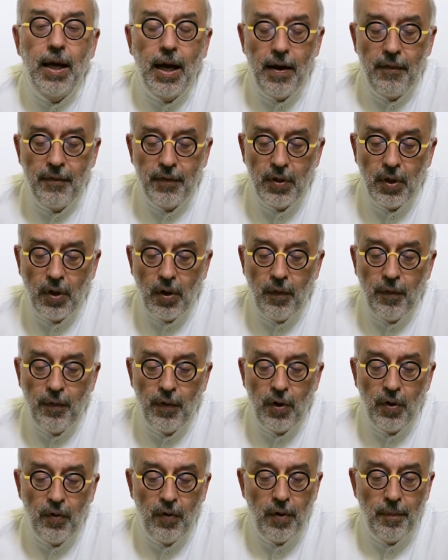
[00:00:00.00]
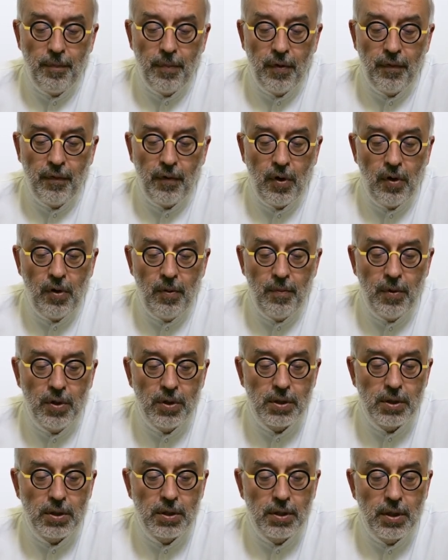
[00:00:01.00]
after a follow-up of
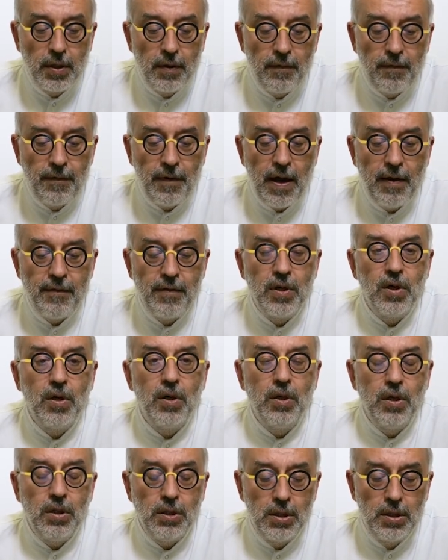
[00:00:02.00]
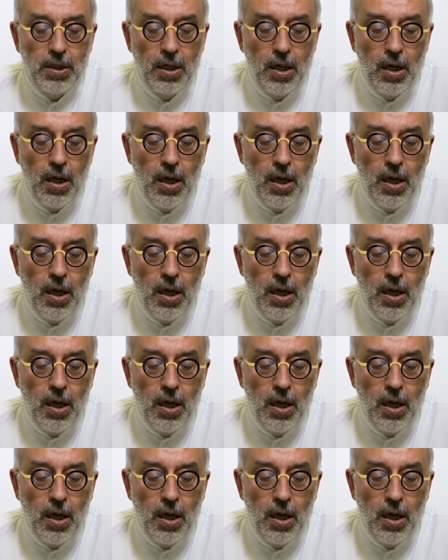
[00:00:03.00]
almost five years